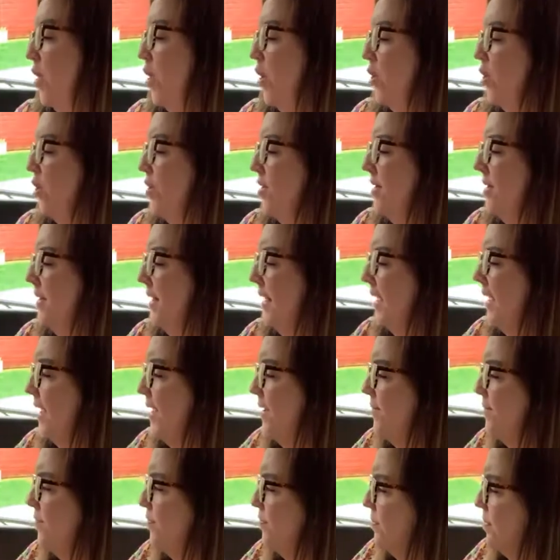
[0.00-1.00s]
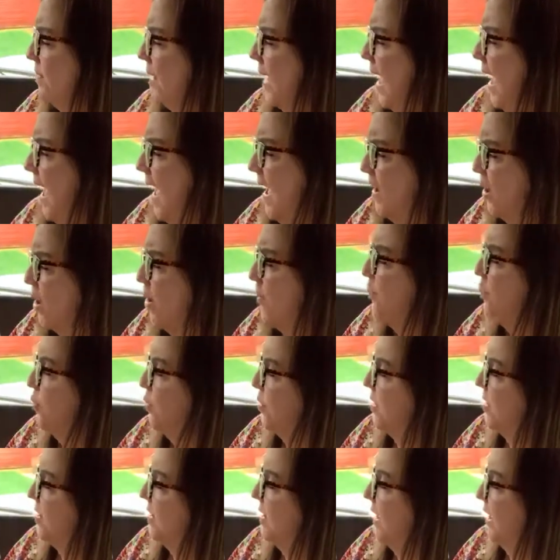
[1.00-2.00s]
You see, high up
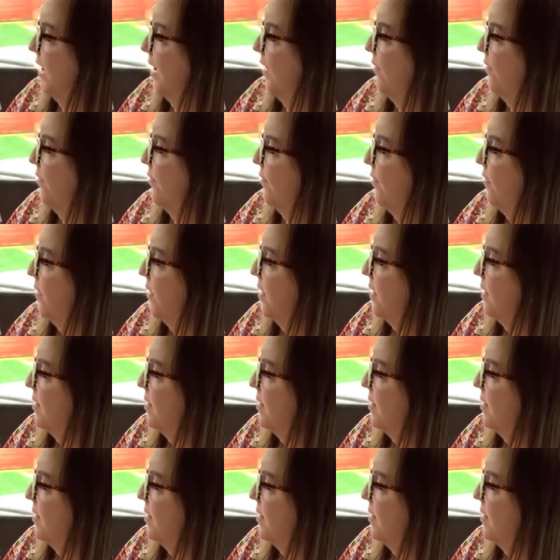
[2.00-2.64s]
was safe,